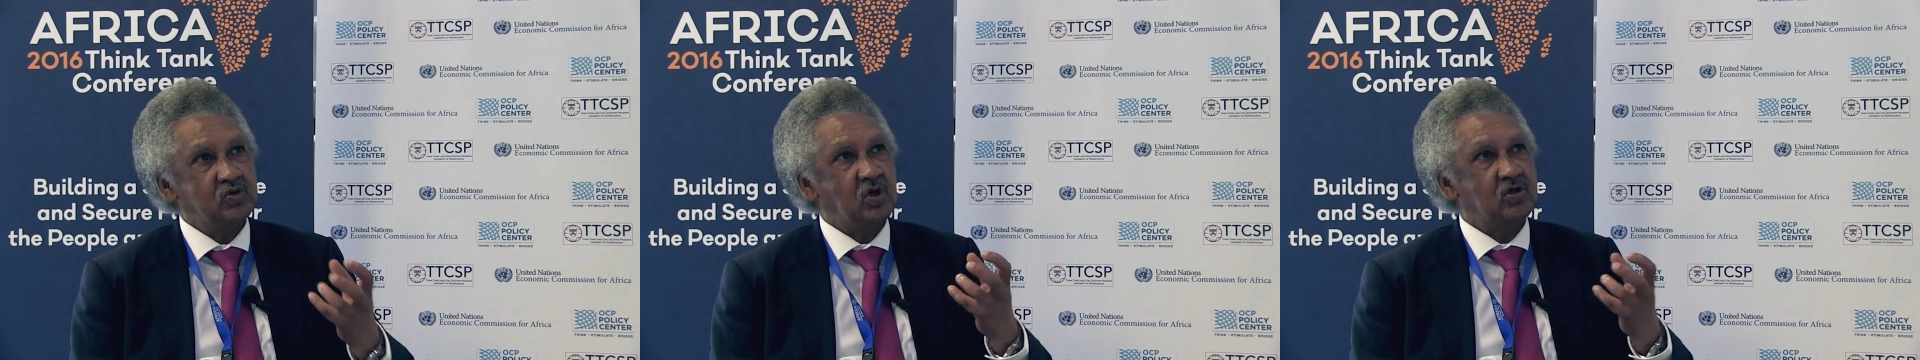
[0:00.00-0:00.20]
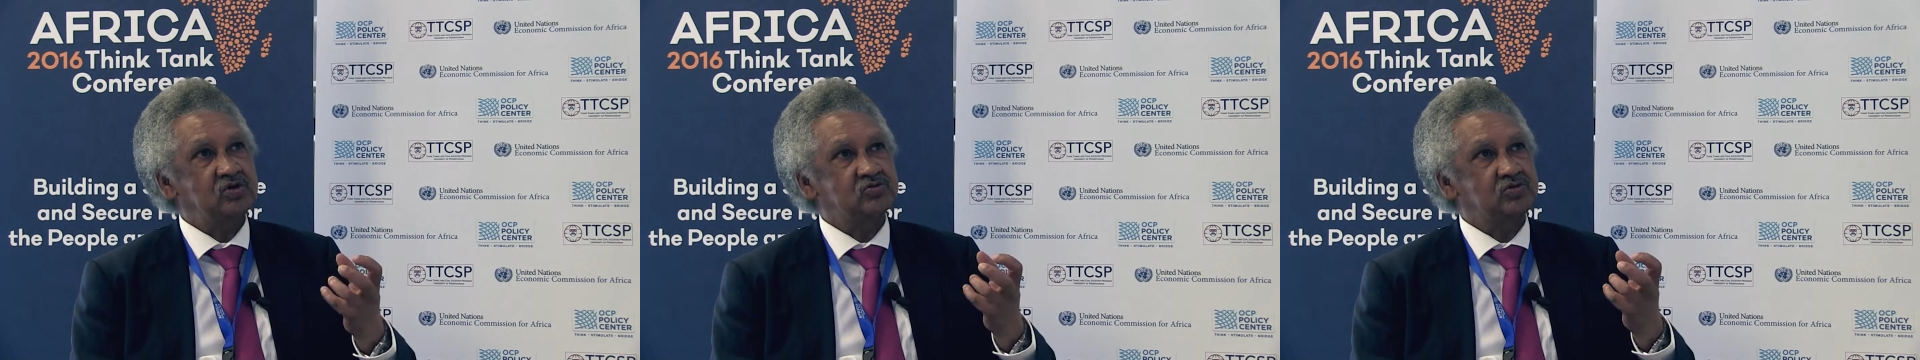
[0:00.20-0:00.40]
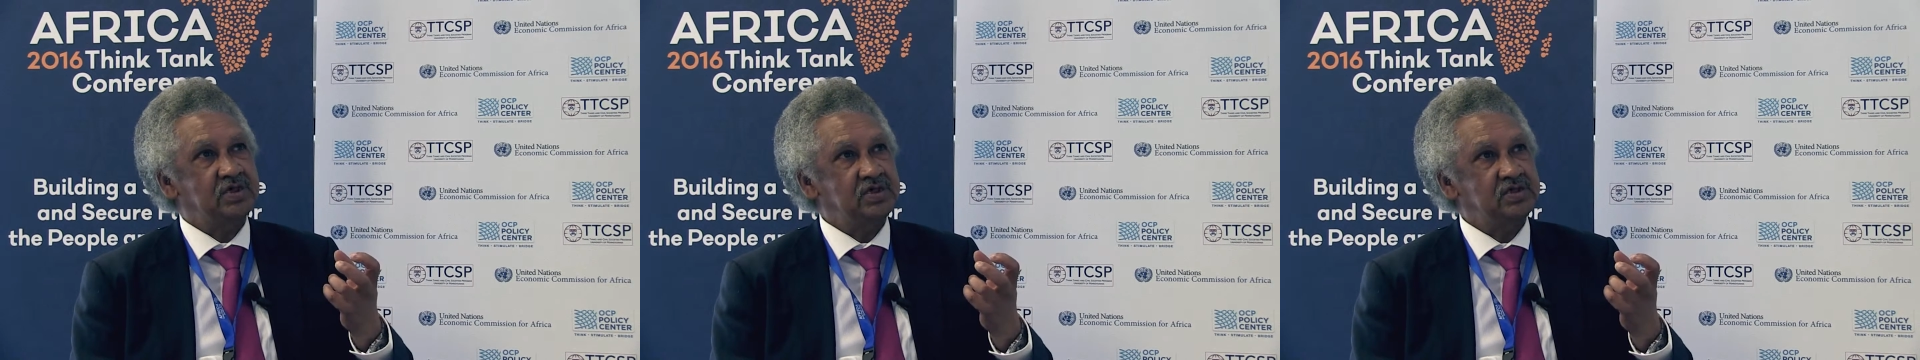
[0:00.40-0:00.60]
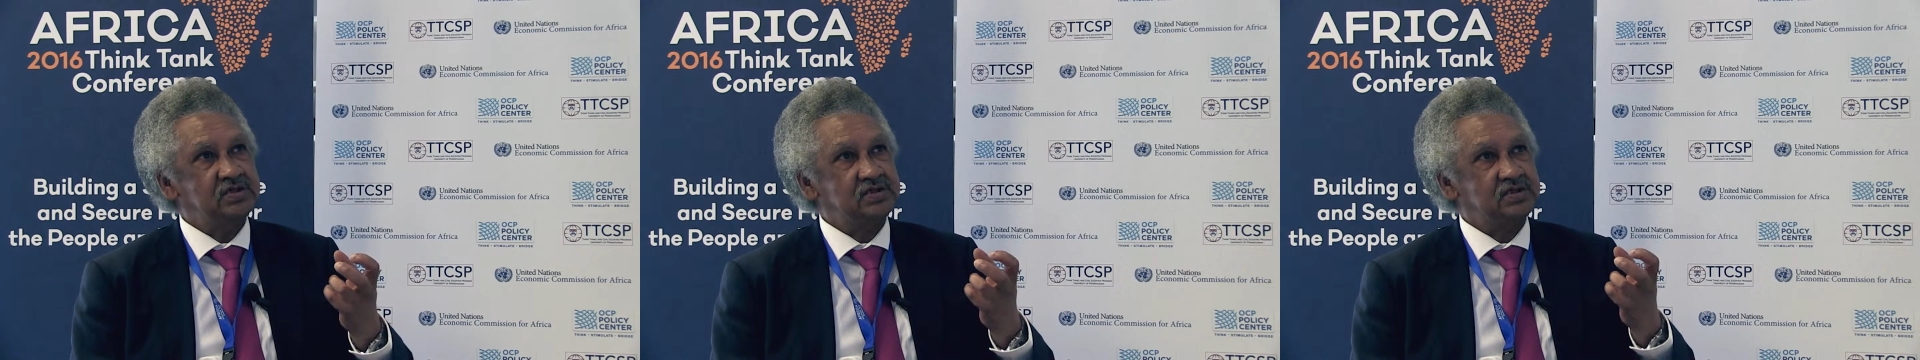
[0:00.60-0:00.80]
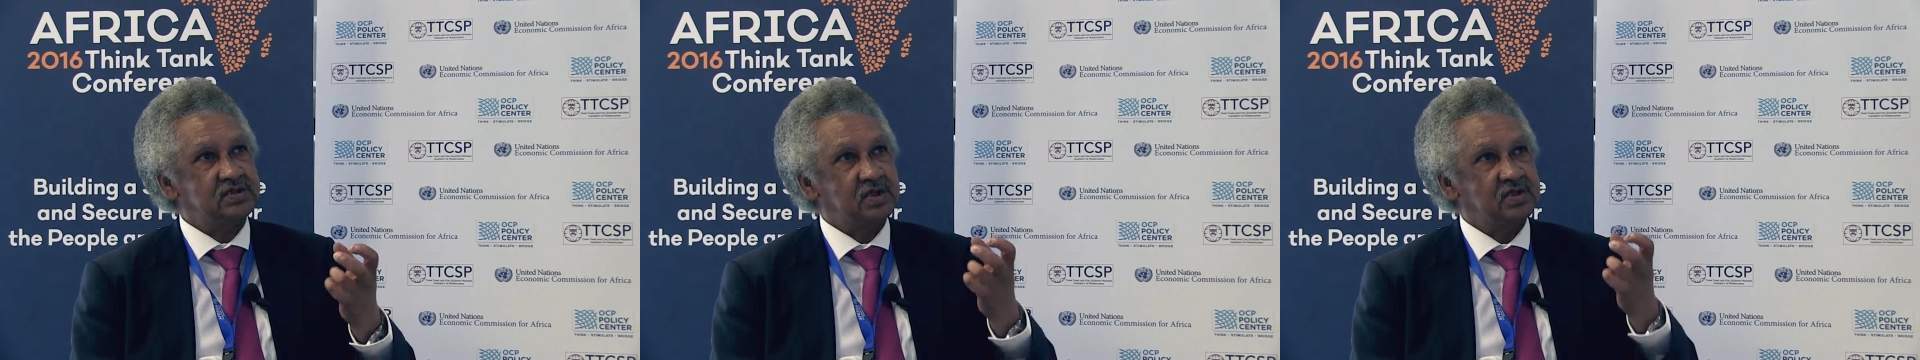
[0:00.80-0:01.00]

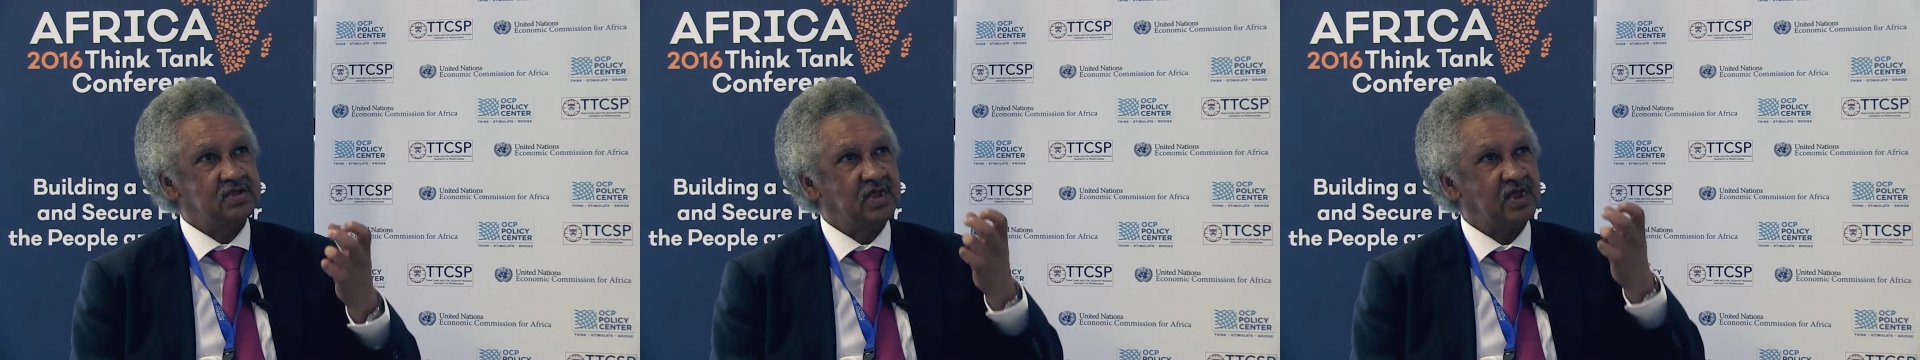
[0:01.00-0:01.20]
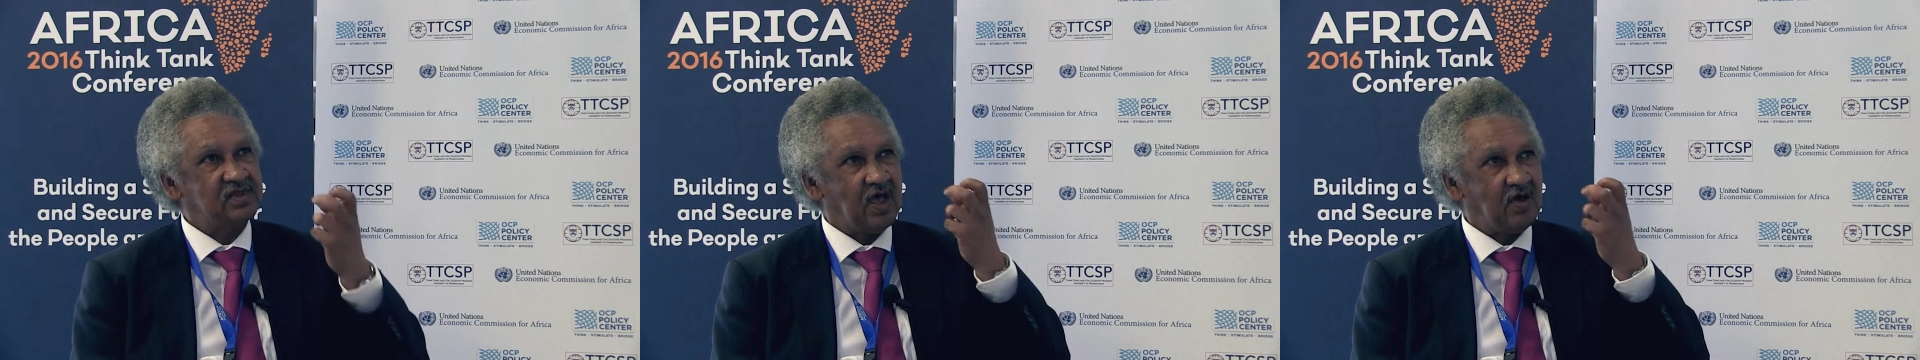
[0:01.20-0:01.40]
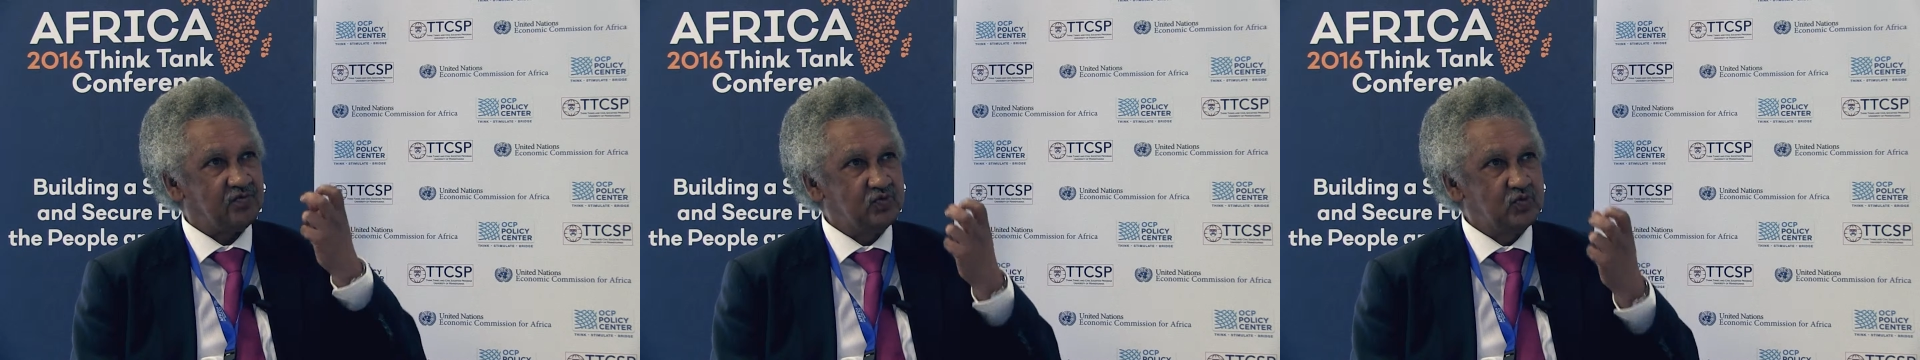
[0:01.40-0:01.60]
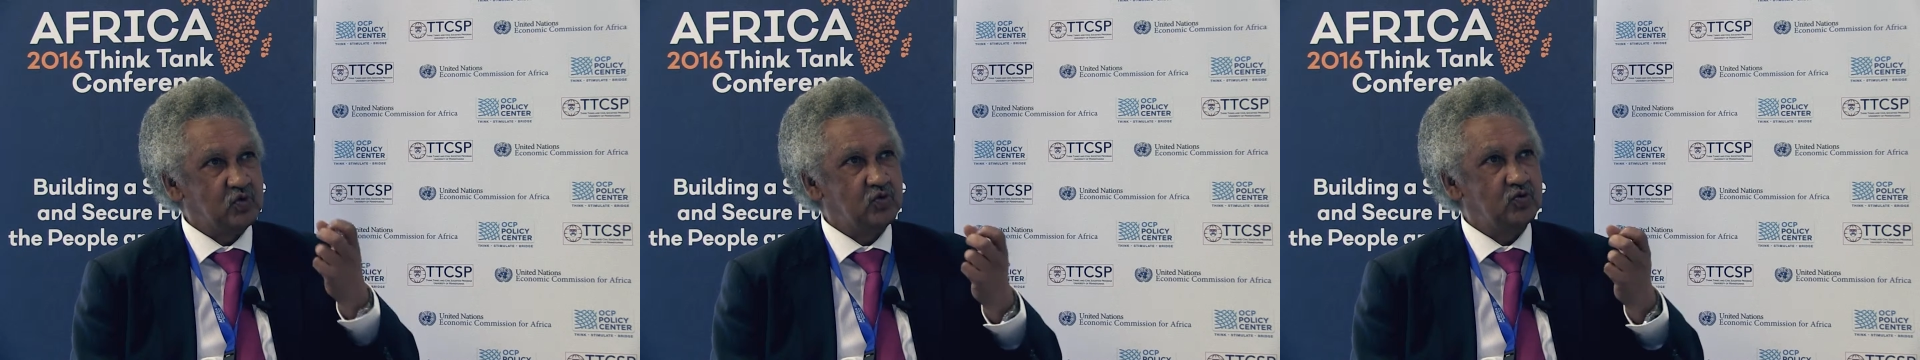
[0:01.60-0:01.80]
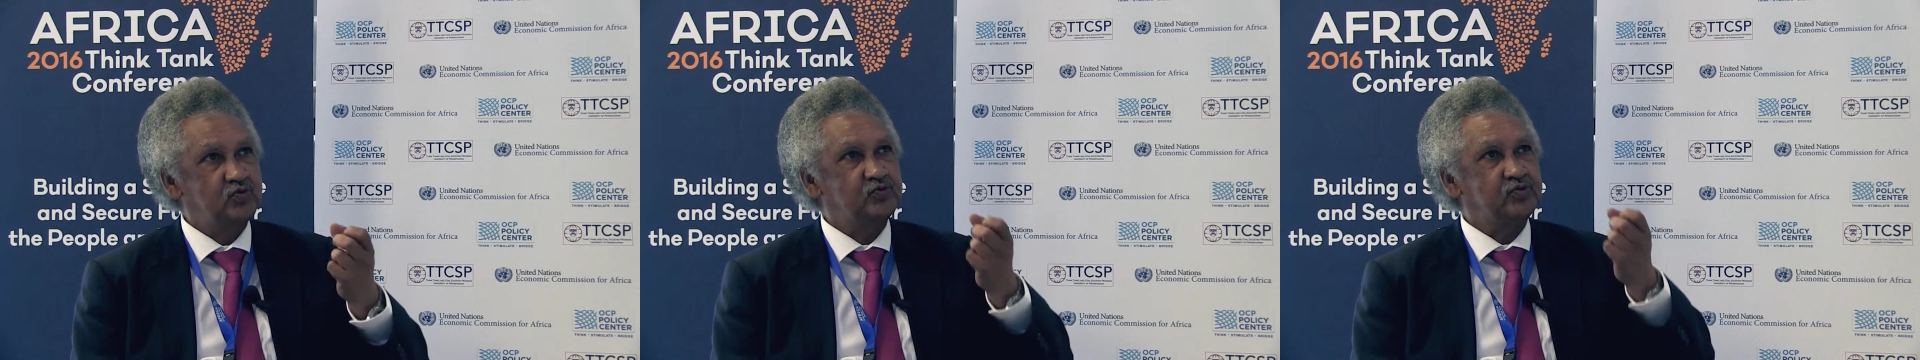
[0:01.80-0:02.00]
countries that have
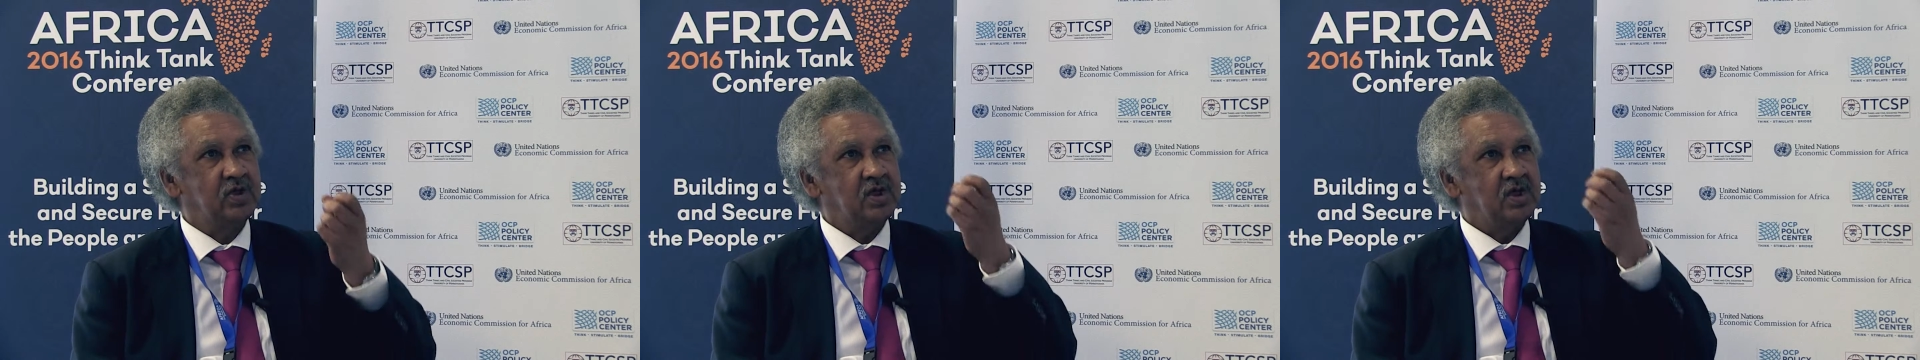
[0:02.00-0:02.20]
moved